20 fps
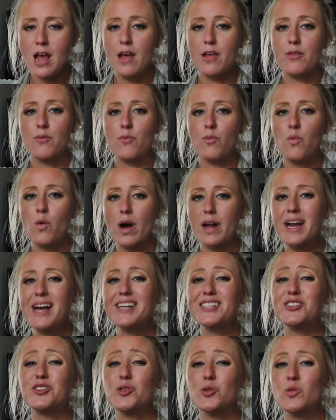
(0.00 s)
What
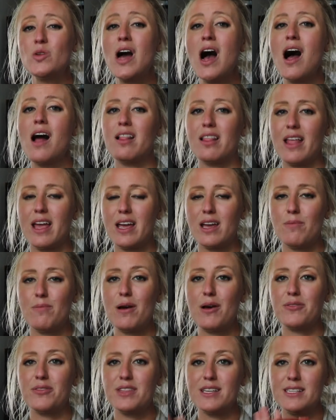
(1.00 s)
I do not like
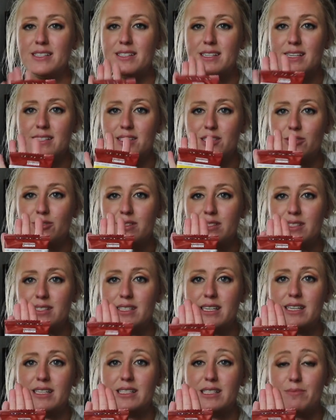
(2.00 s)
about these, as you can
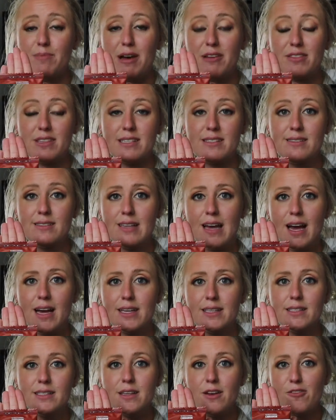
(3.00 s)
see, it's about the
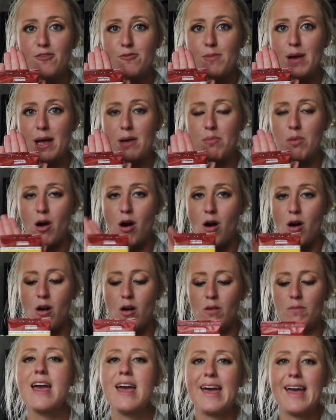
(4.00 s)
size of my
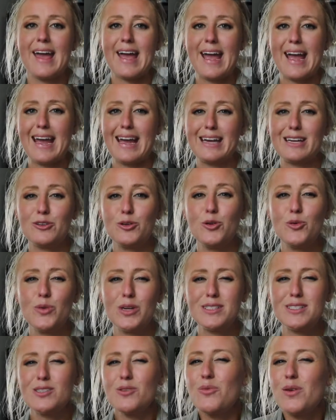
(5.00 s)
palm. And who
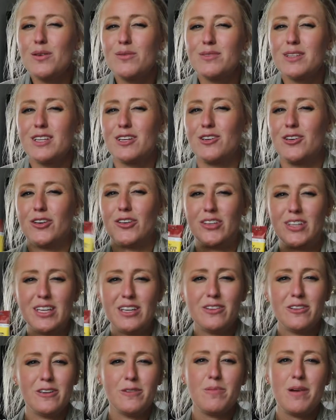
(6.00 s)
wants to run with a cookie
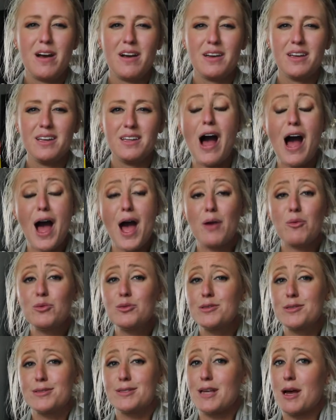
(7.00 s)
in their pocket? I will
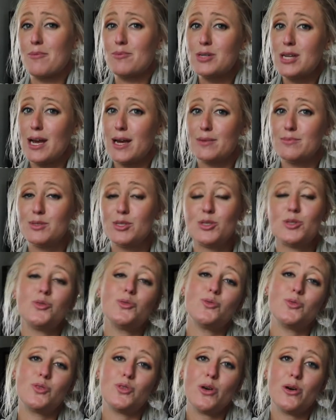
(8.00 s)
sometimes
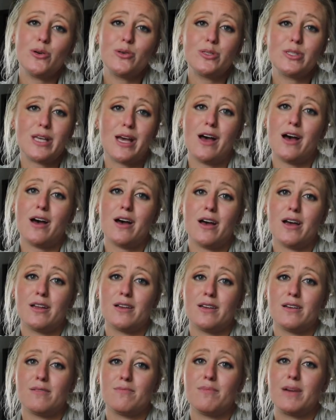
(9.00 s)
use those
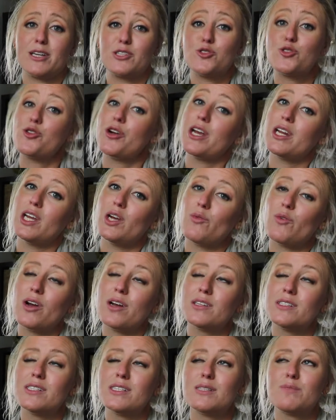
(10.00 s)
on my training
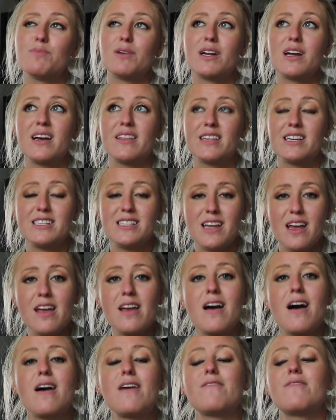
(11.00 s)
runs, but on the day
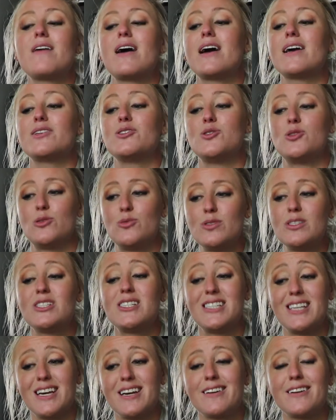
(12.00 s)
of, I do
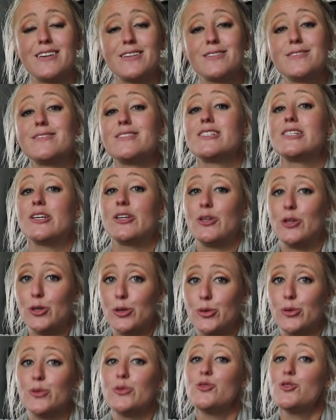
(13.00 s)
stick to
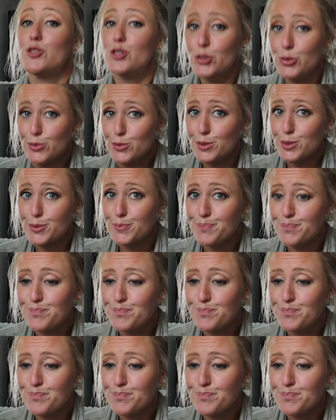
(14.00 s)
Goo Juice.